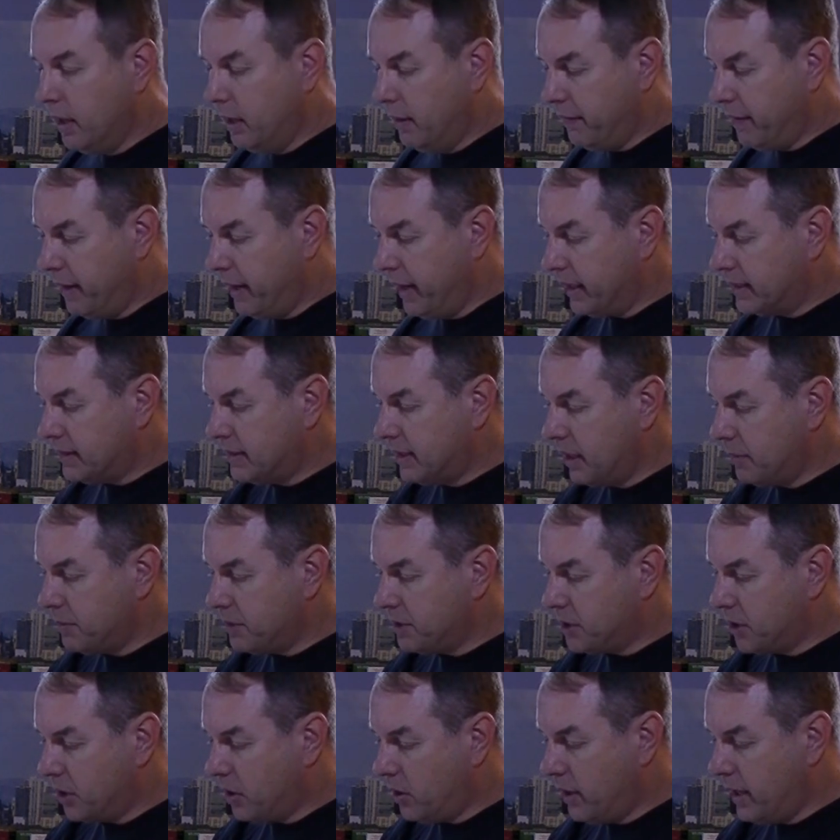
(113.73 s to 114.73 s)
the next step is
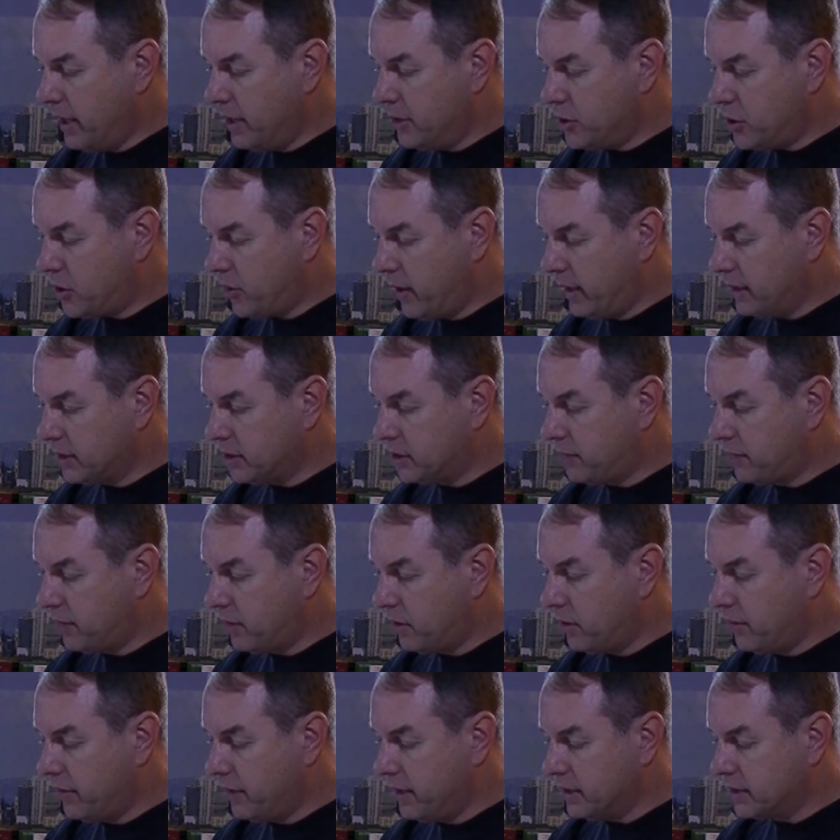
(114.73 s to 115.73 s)
to go ahead and
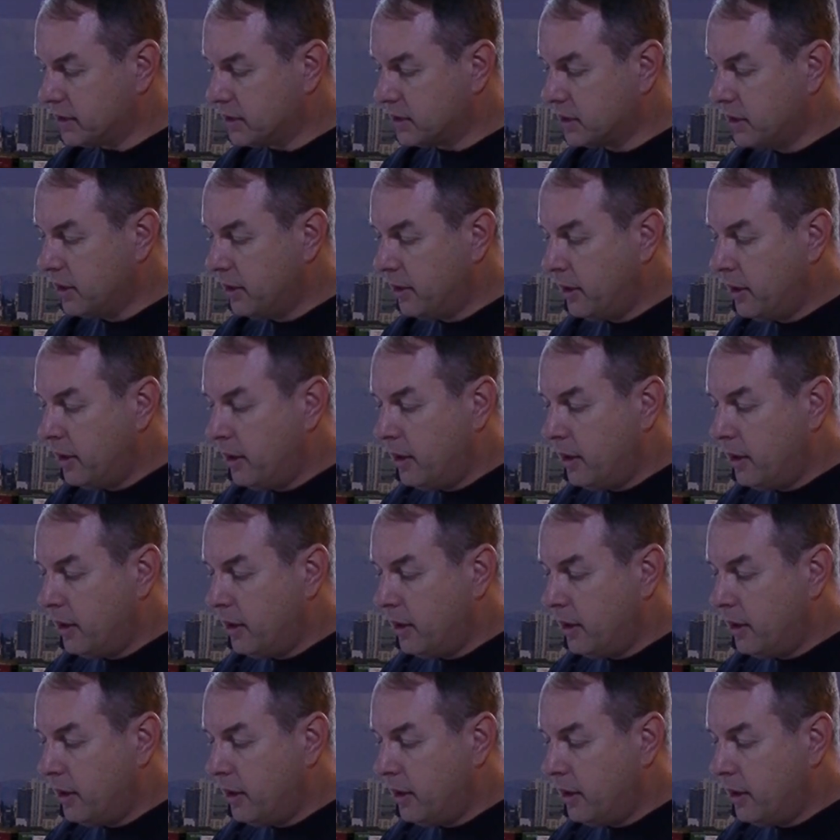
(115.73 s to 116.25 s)
transfer this